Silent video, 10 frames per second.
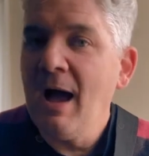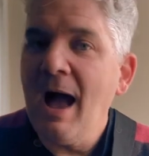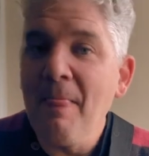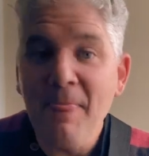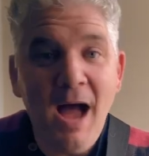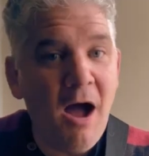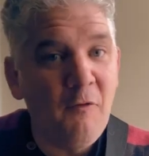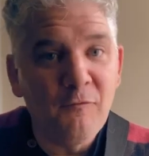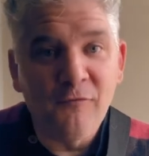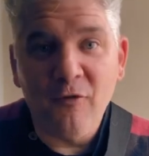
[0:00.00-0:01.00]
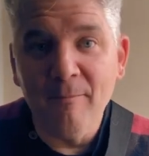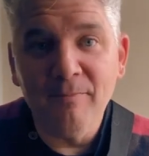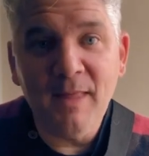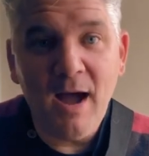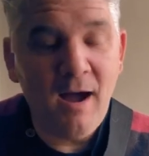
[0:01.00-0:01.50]
And now,
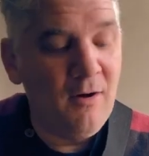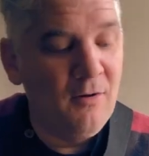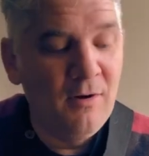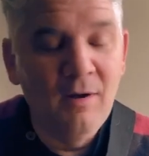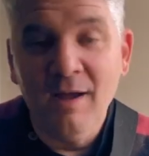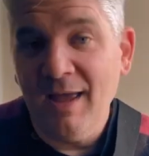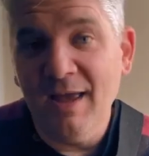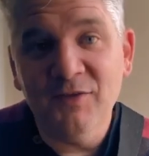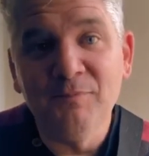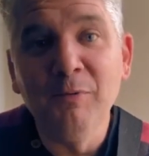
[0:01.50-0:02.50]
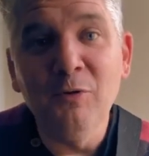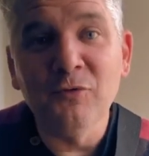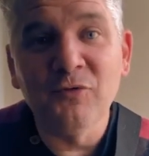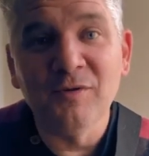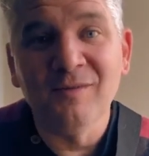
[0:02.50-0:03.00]
from now, it's blues.